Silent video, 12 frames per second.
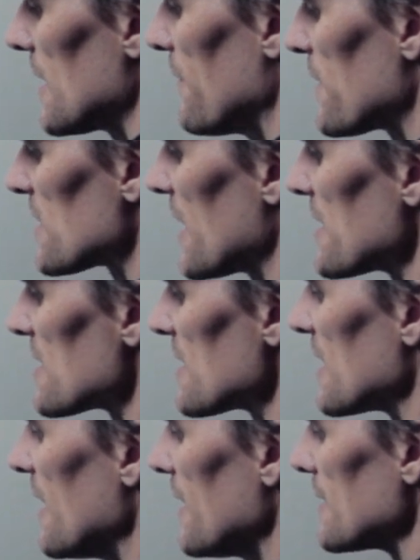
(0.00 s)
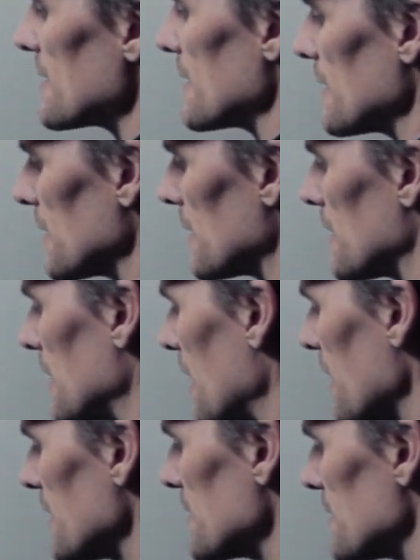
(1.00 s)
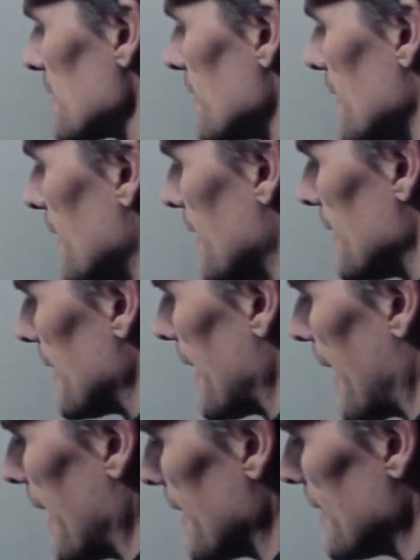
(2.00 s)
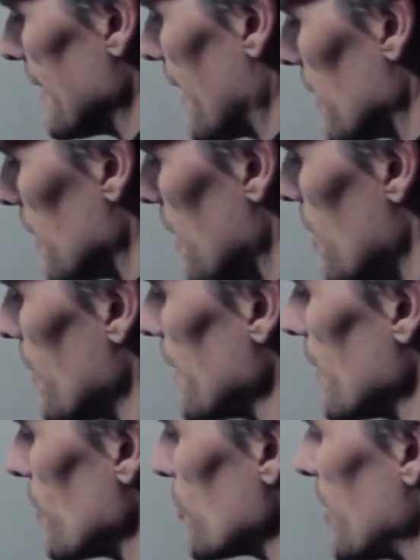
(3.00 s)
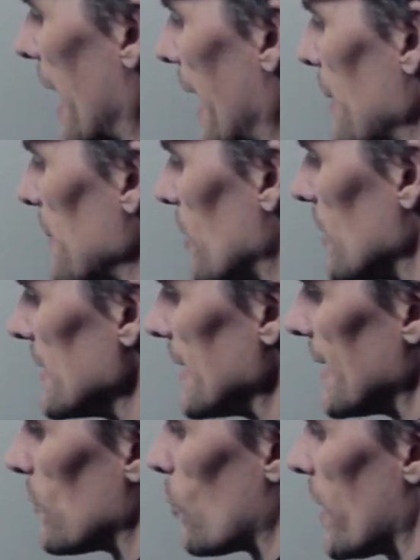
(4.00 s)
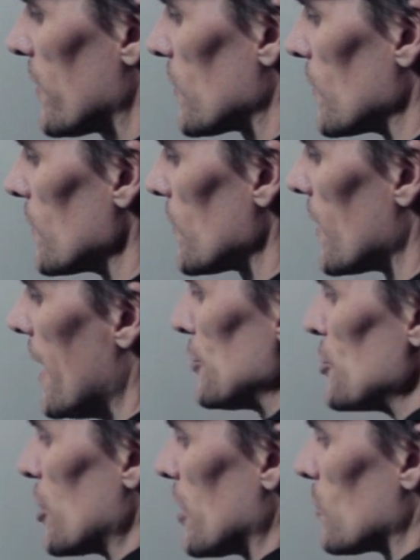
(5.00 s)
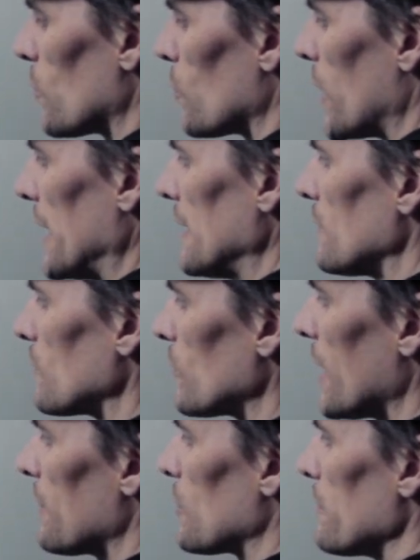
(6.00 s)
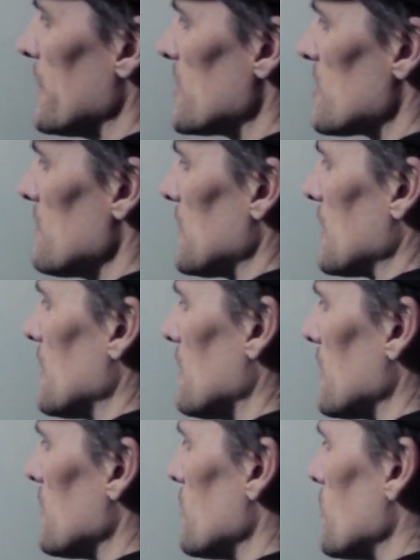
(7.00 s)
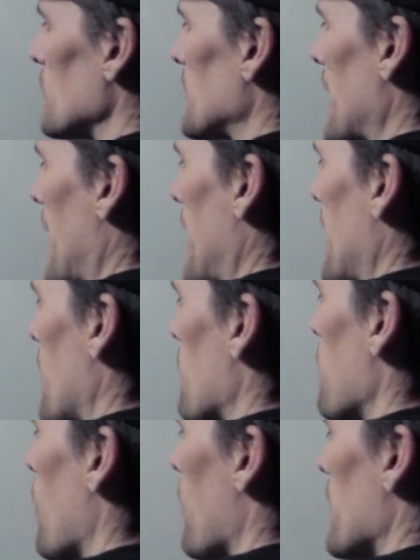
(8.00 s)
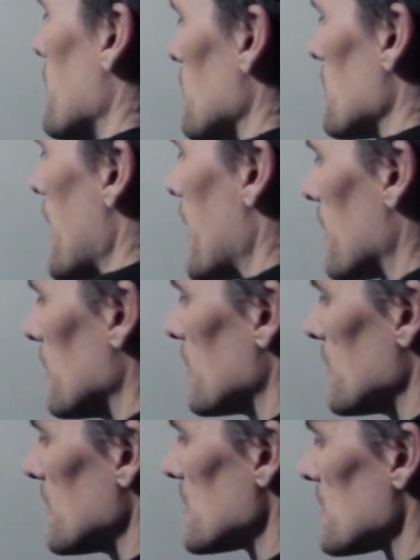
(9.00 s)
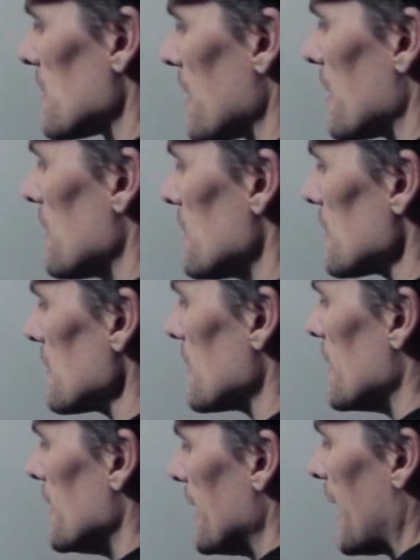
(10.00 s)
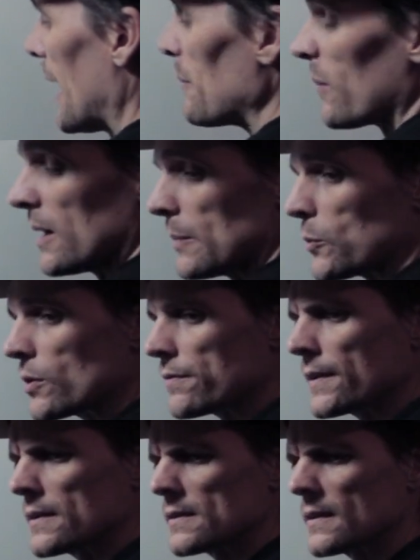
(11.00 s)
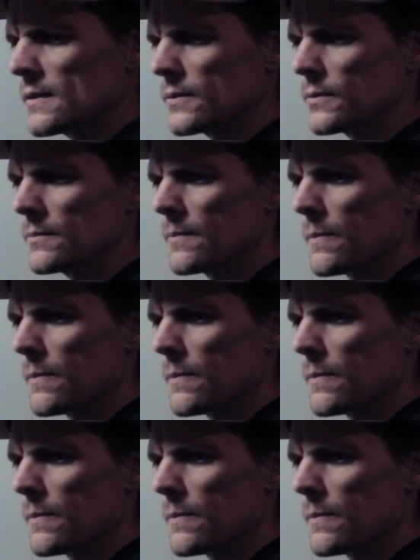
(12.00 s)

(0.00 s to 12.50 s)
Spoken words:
it emphasizes the guns, and the guns, they hang down low, and those nickel and dime westerns, John Wayne and Robert Mitchum and all those cowboys who got on these things, and I'm more fancy too.